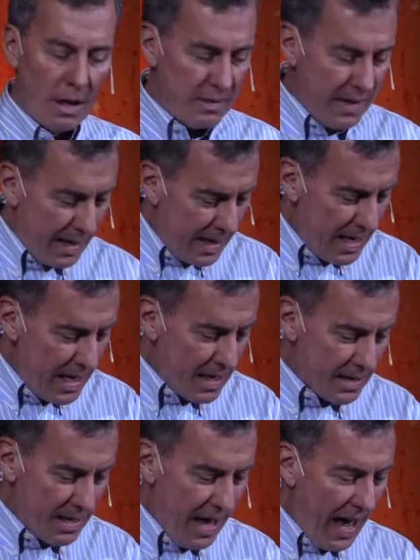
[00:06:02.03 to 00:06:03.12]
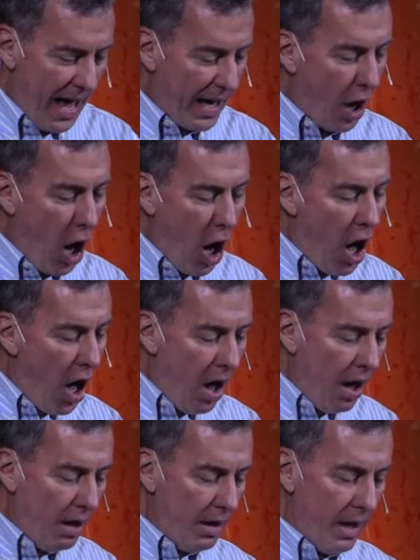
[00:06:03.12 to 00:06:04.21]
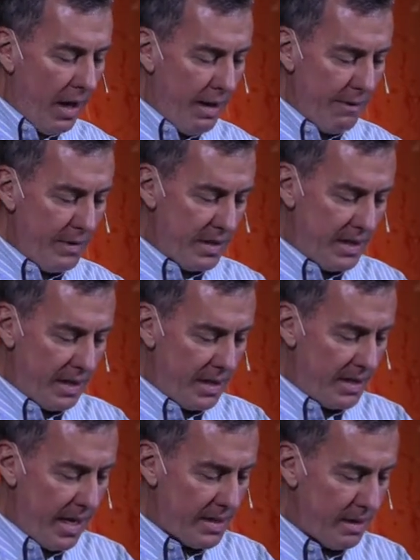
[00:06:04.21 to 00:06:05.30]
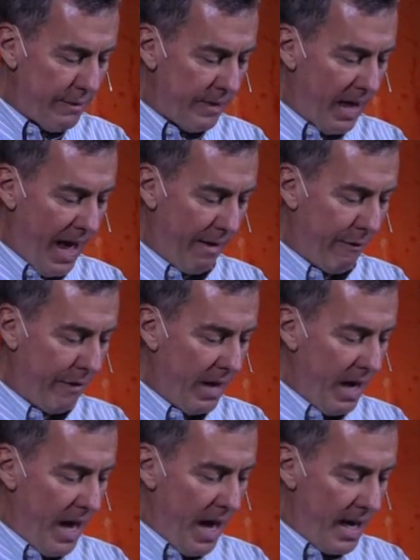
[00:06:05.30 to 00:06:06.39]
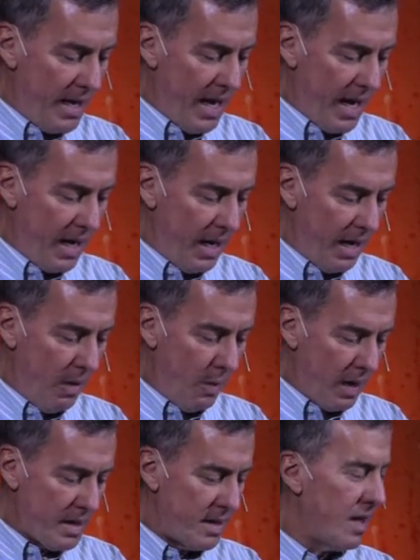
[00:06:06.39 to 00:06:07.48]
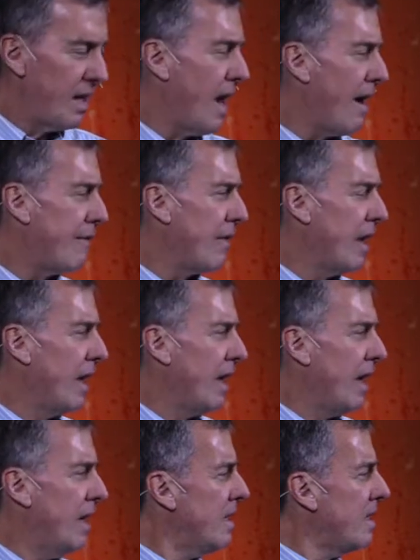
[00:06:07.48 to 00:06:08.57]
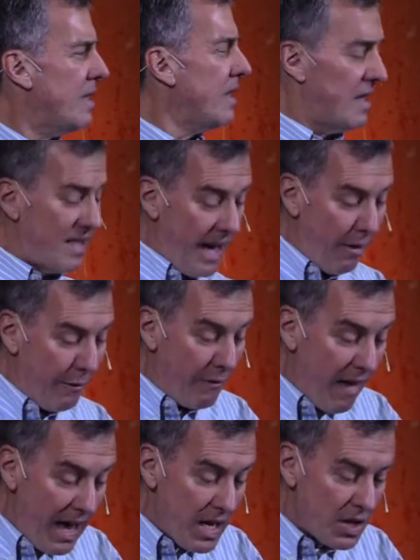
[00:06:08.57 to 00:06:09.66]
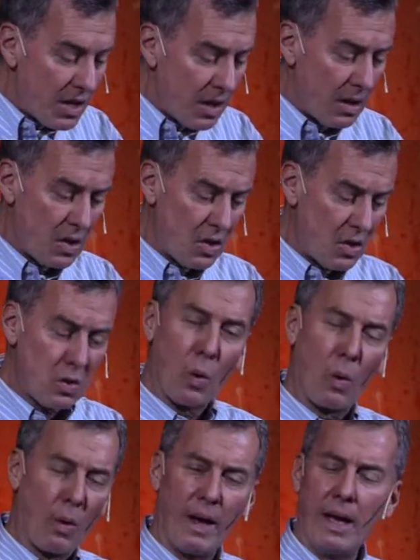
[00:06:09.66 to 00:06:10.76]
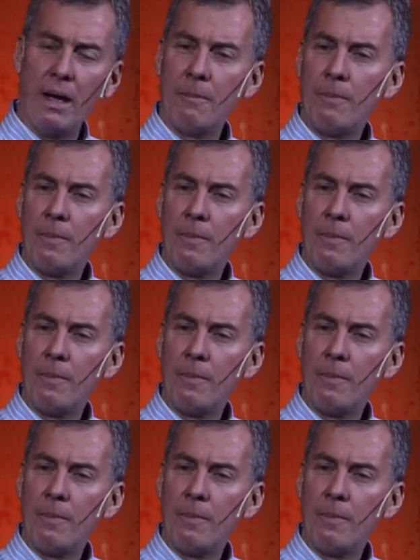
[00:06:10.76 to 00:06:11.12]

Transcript: Zacchaeus had all of the success of life, and yet it wasn't enough. This is a salvation story.